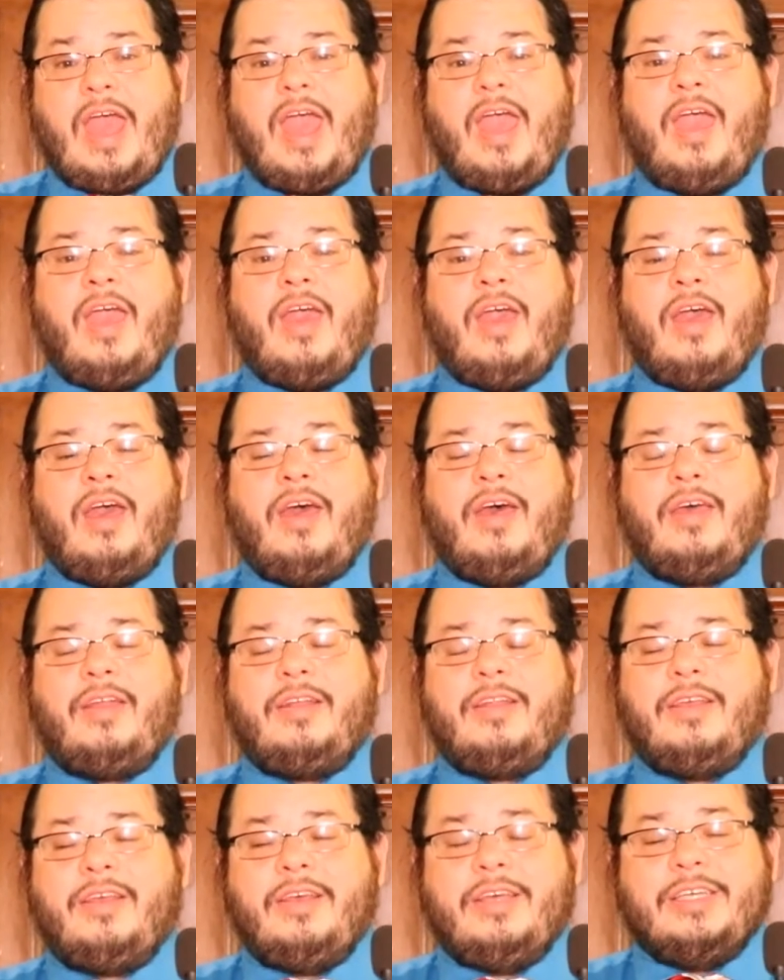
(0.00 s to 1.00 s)

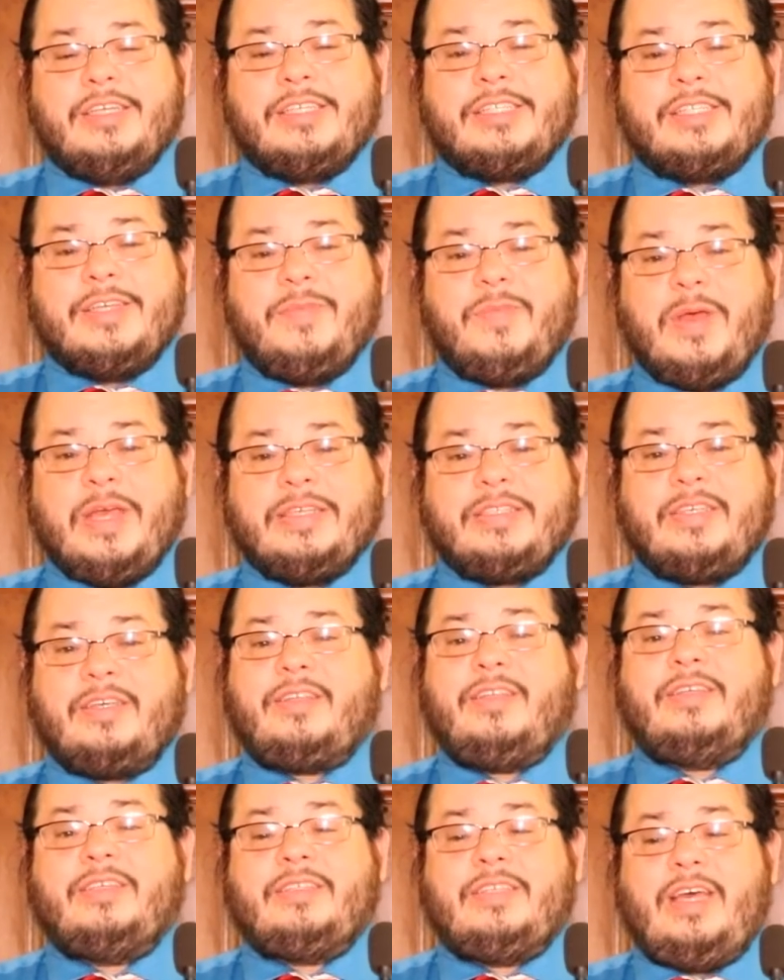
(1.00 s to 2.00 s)
And she
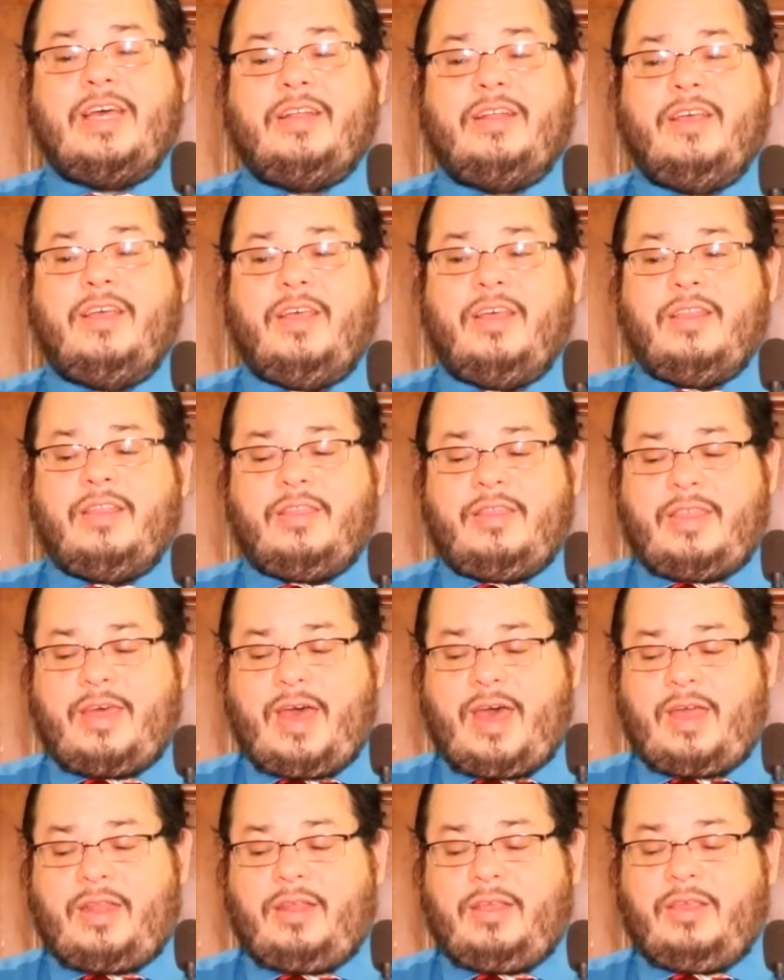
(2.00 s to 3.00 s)
basically said
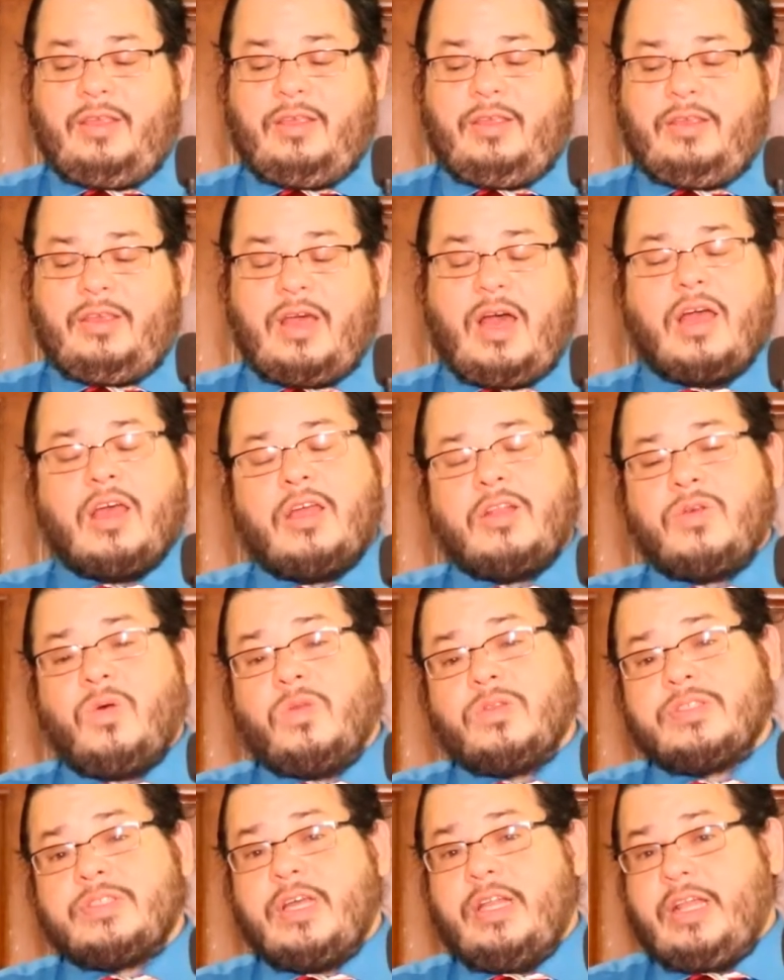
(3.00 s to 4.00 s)
that young
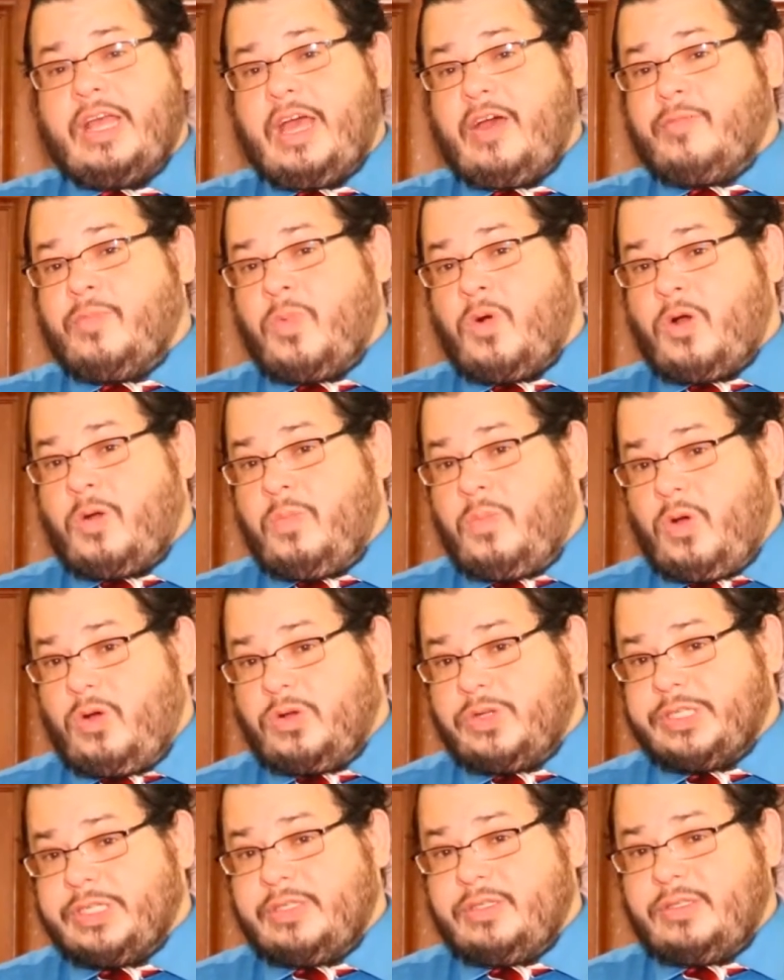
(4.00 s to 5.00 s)
adults tend to have more
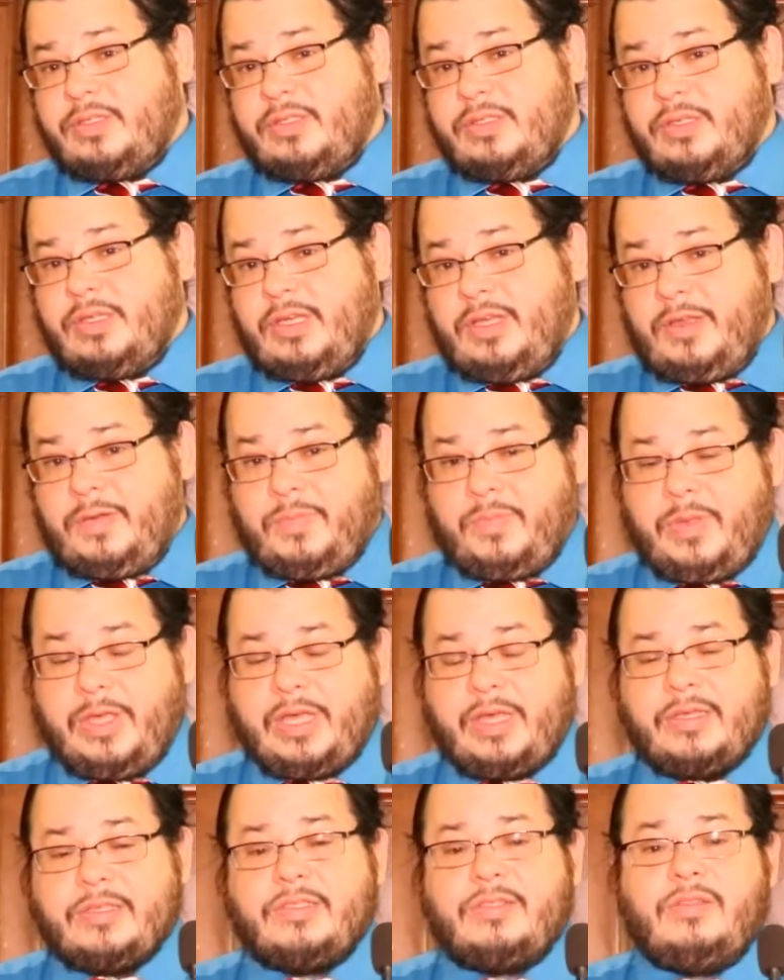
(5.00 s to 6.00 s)
emotions
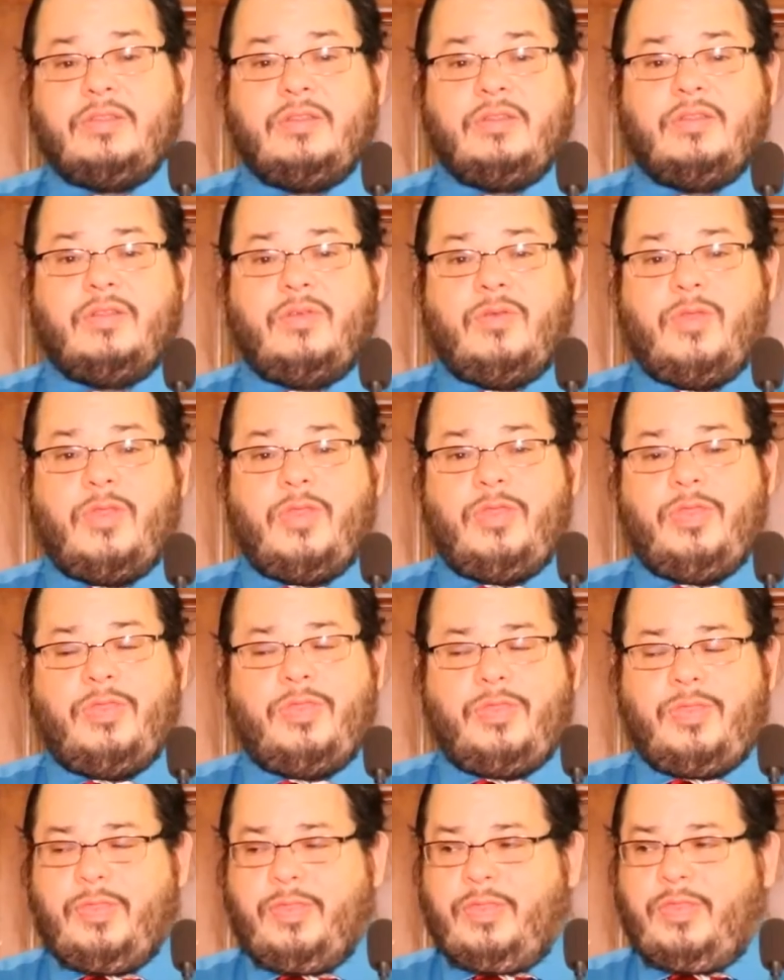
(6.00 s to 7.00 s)
because
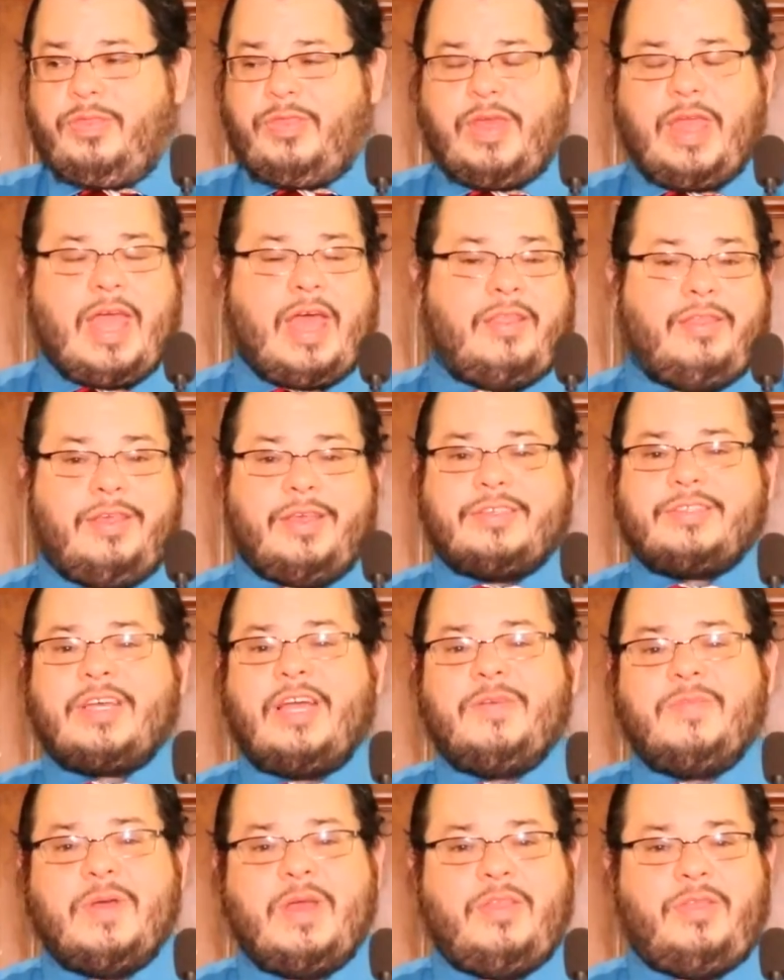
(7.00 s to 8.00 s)
they have the
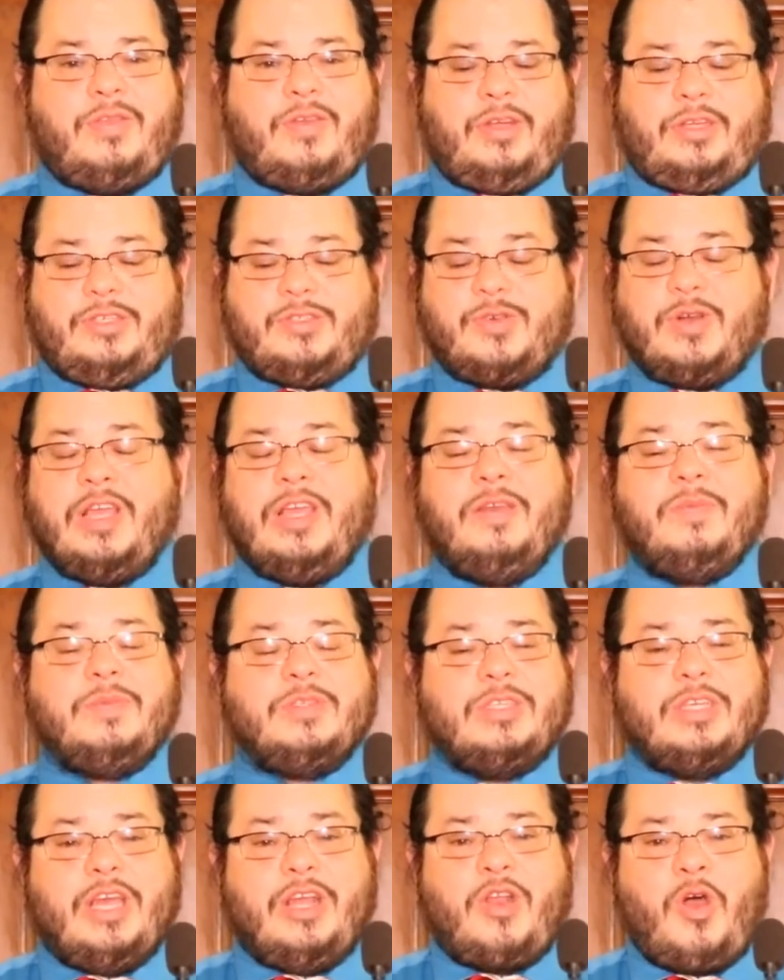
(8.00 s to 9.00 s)
excitement, their
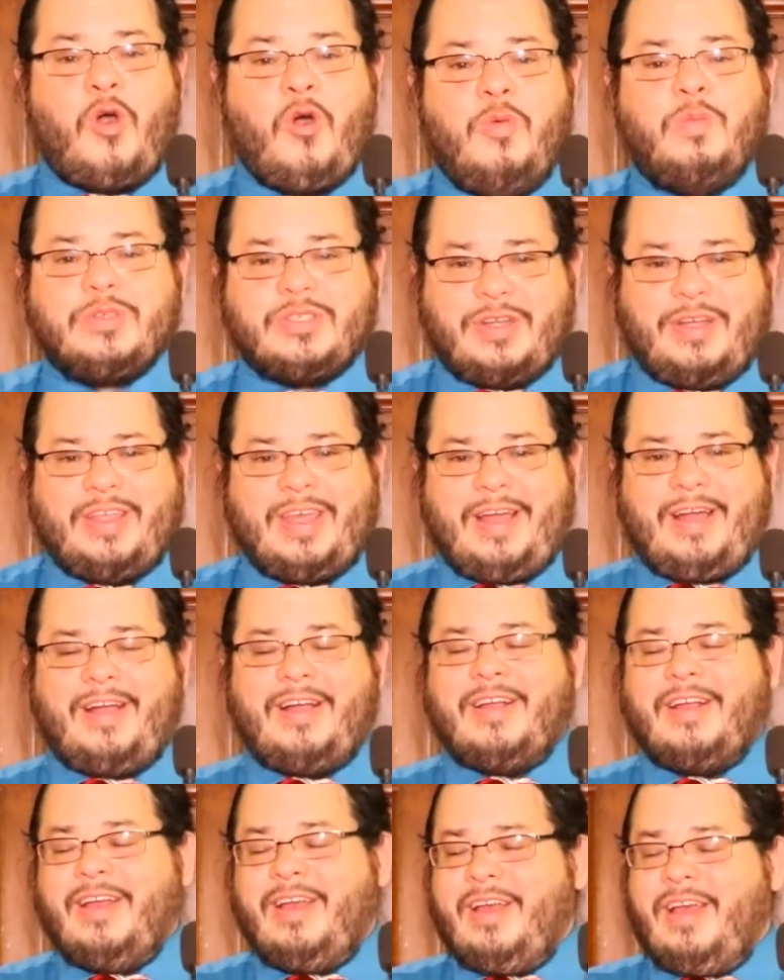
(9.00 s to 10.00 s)
dreams and hopes are
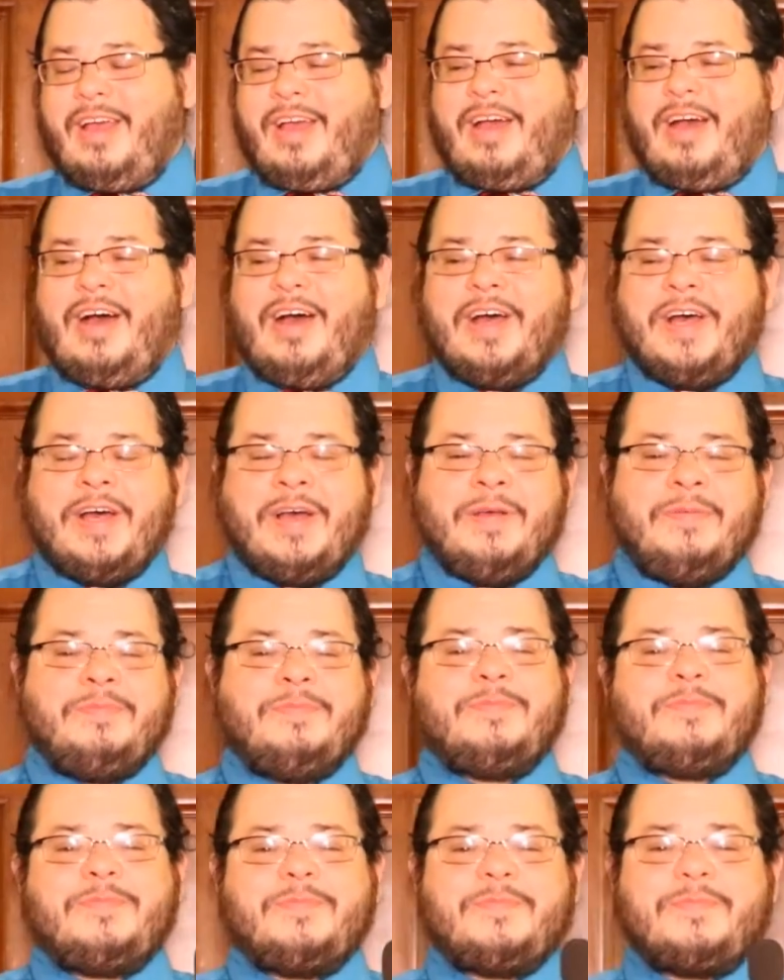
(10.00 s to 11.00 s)
there.
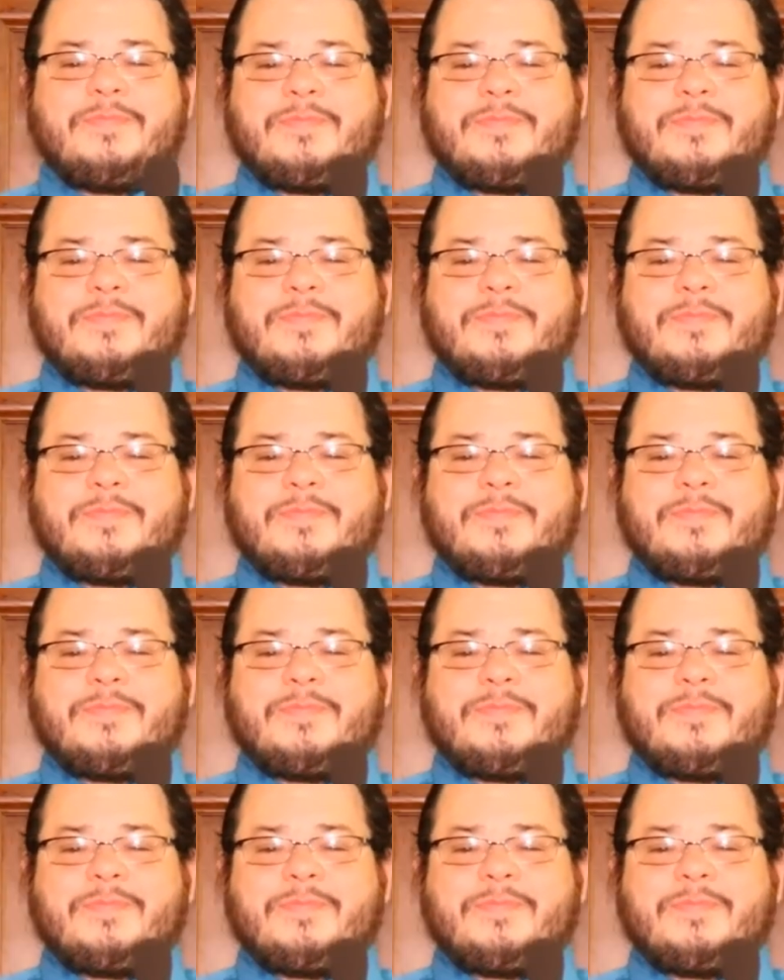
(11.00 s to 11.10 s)
From